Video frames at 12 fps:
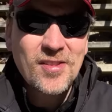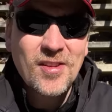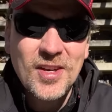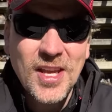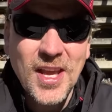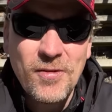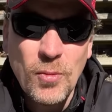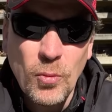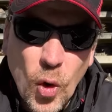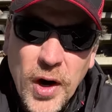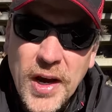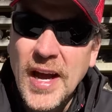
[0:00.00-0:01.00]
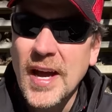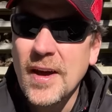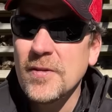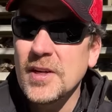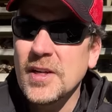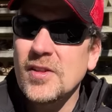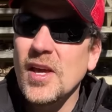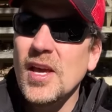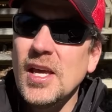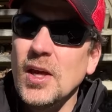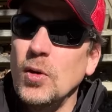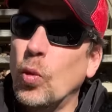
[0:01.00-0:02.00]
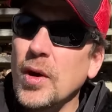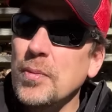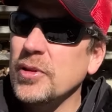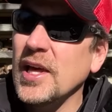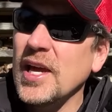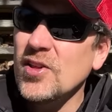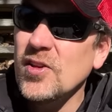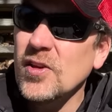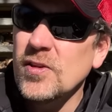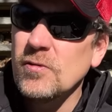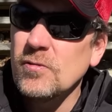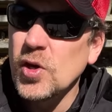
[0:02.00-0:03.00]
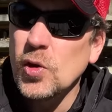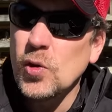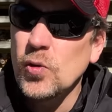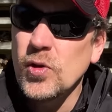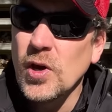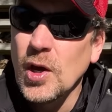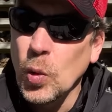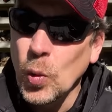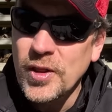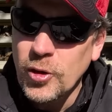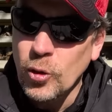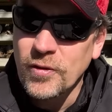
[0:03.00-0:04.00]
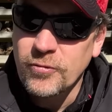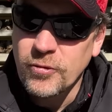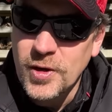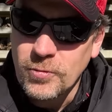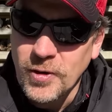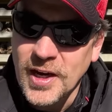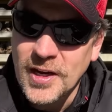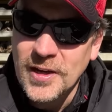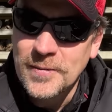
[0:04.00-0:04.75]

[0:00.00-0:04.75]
gonna give you more confidence in what plastics you use with your free rig.